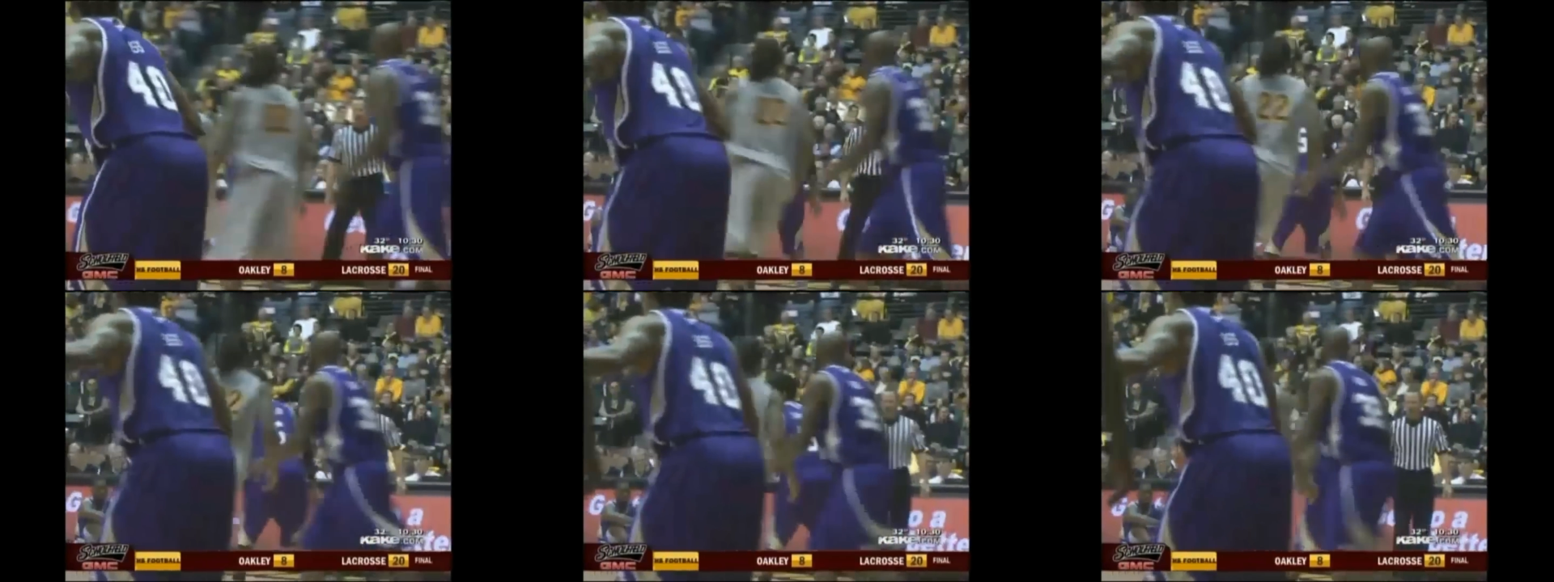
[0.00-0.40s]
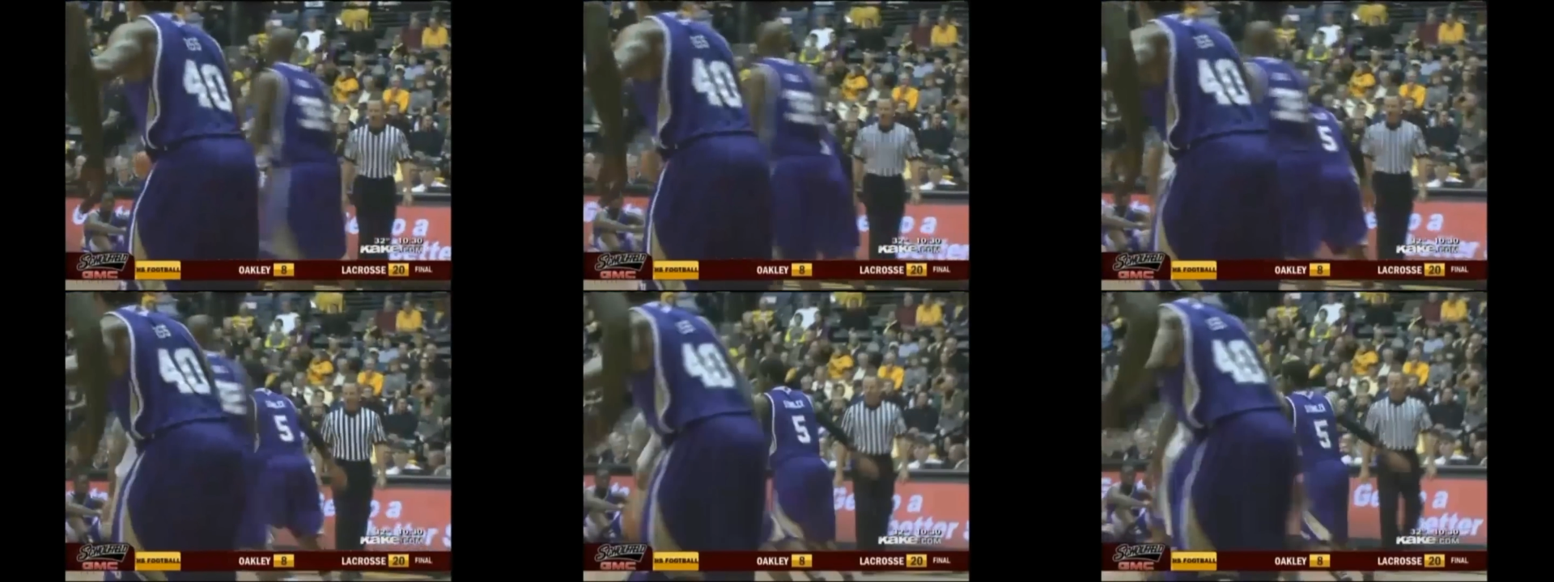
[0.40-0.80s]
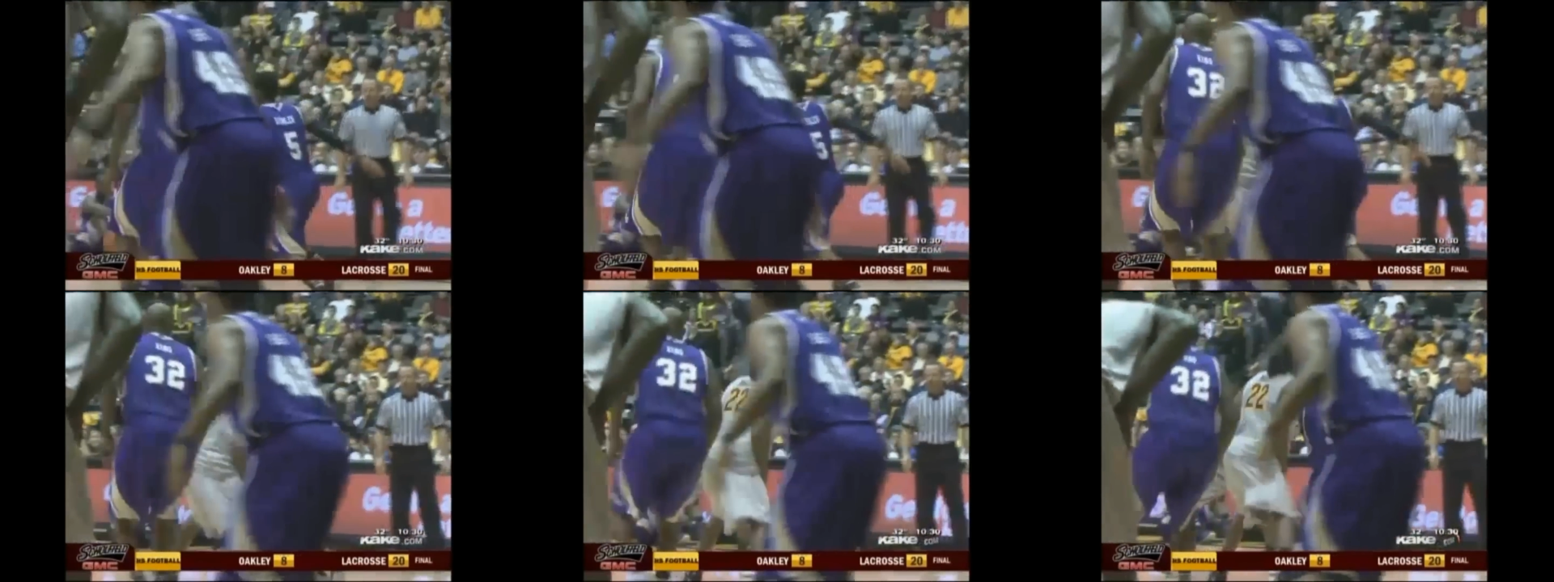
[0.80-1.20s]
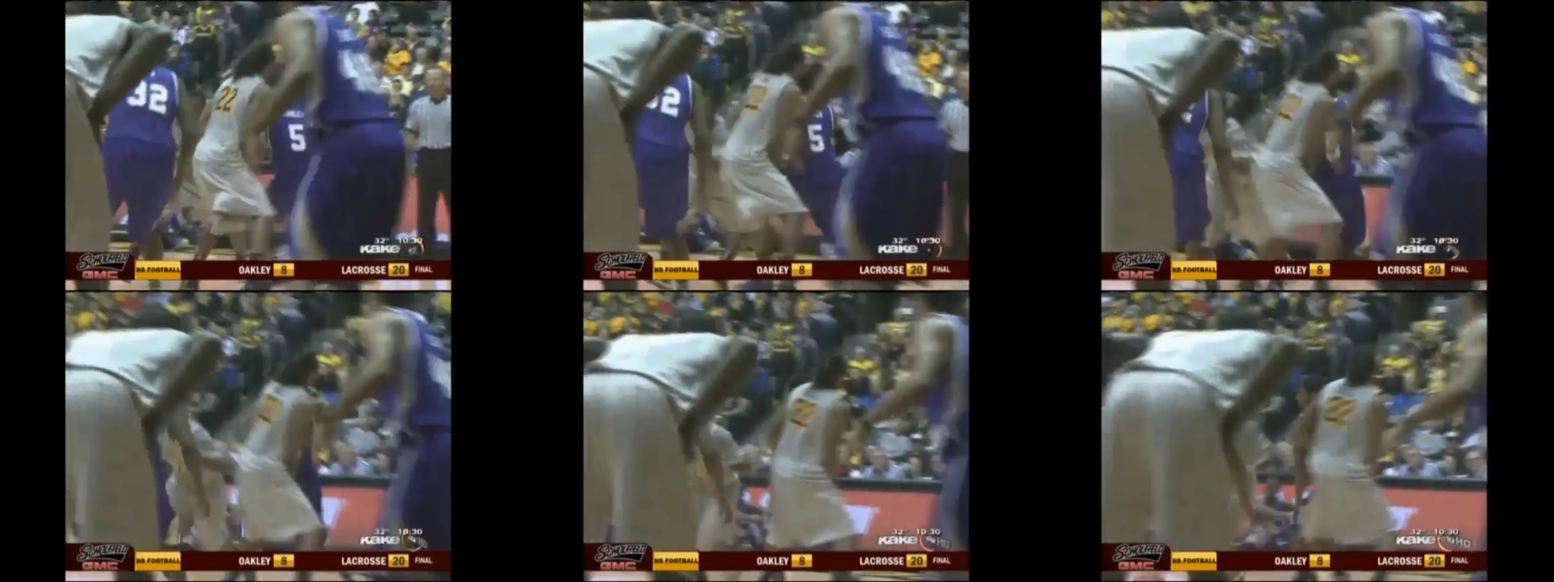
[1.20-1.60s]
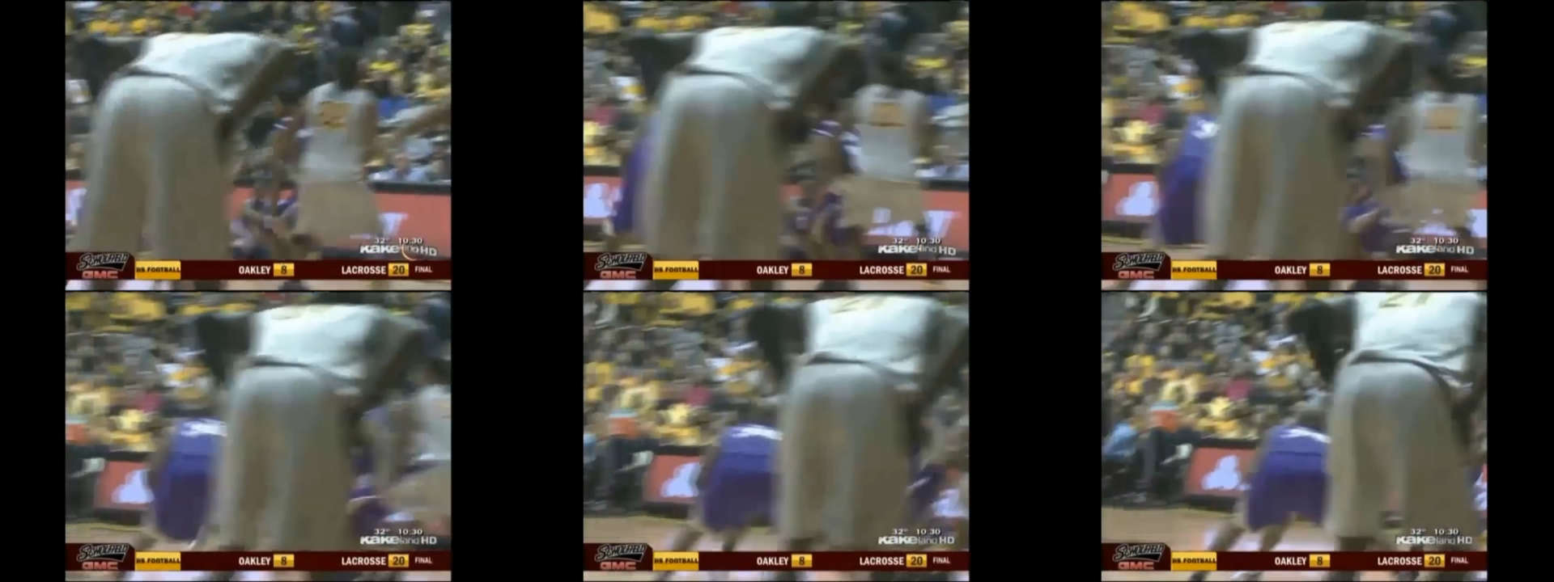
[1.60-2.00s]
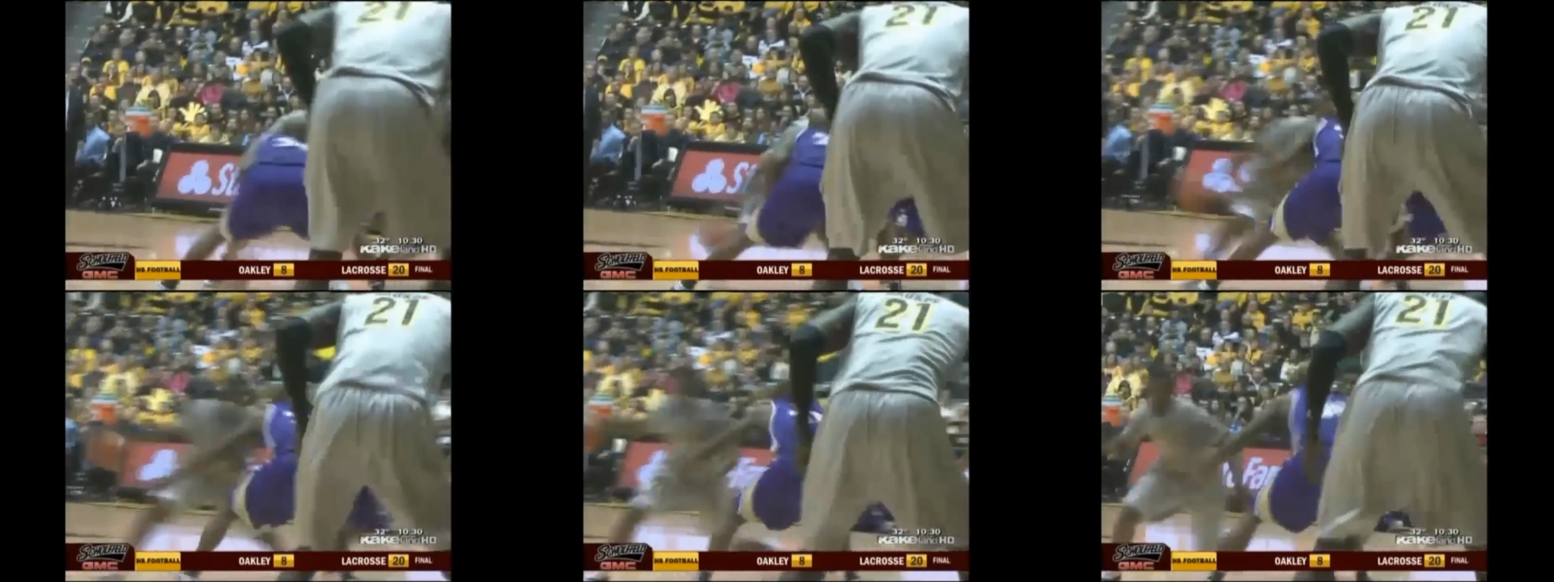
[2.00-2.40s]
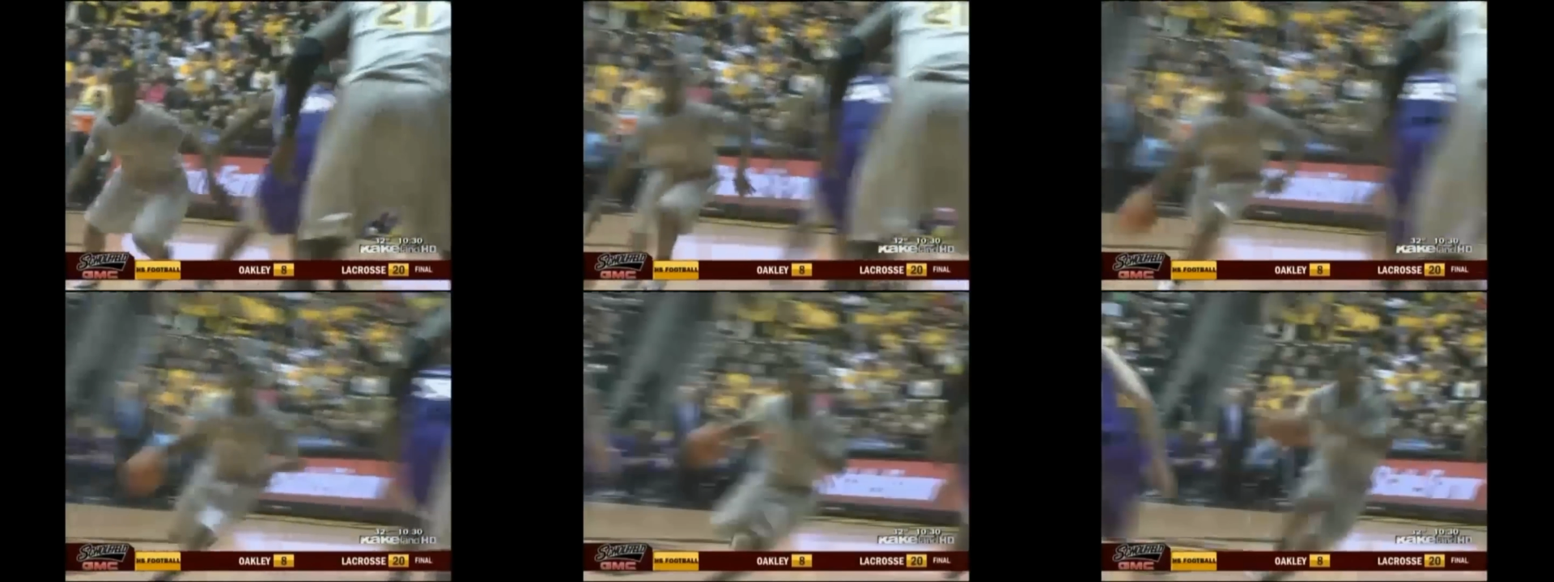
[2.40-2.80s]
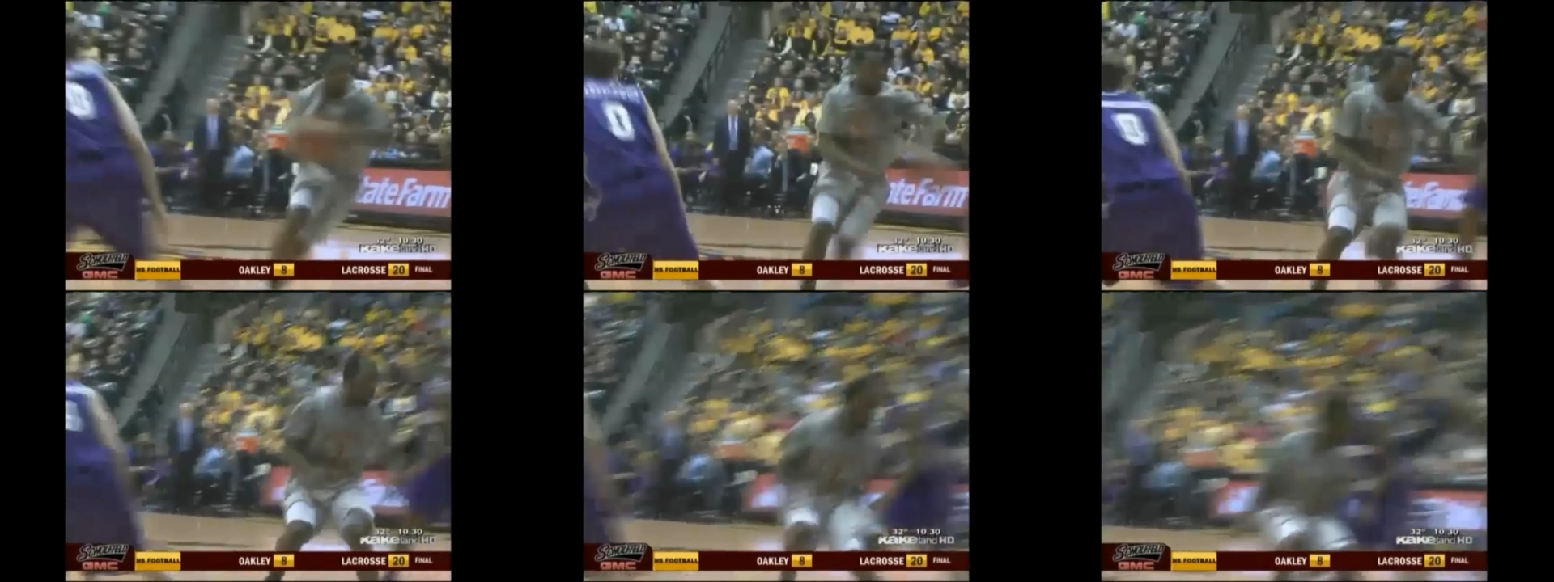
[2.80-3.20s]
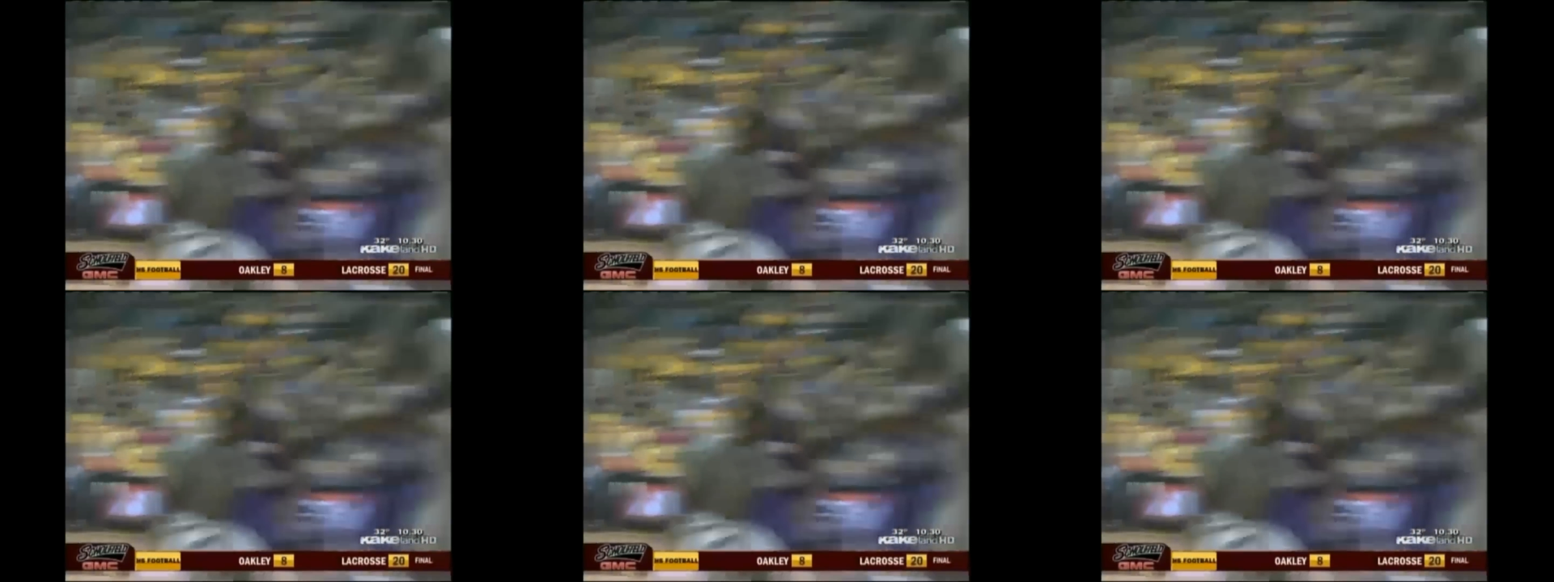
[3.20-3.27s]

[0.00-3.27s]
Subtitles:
[unreadable: no face in view]